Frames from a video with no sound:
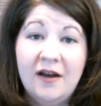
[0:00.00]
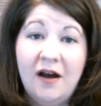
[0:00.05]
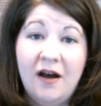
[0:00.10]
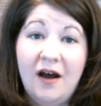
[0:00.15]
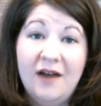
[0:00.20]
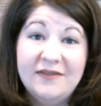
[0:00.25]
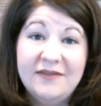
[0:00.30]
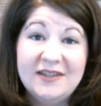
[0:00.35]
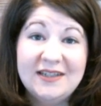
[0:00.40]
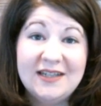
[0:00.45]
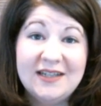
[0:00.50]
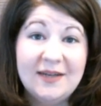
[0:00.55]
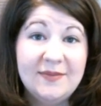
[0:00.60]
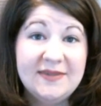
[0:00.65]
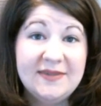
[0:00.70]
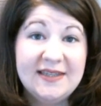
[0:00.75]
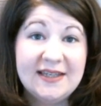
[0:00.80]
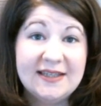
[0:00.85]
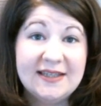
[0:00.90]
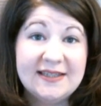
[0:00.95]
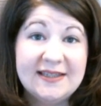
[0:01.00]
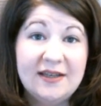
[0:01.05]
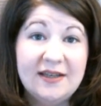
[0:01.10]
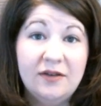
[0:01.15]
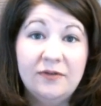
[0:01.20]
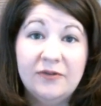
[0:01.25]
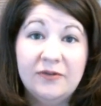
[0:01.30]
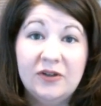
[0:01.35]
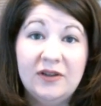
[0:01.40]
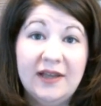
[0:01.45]
oftentimes things
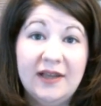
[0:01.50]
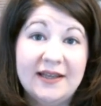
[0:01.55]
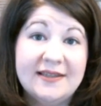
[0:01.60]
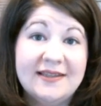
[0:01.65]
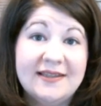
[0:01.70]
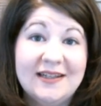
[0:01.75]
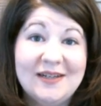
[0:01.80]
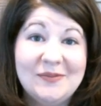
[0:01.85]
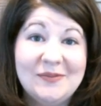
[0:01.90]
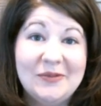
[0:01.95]
sell for less than I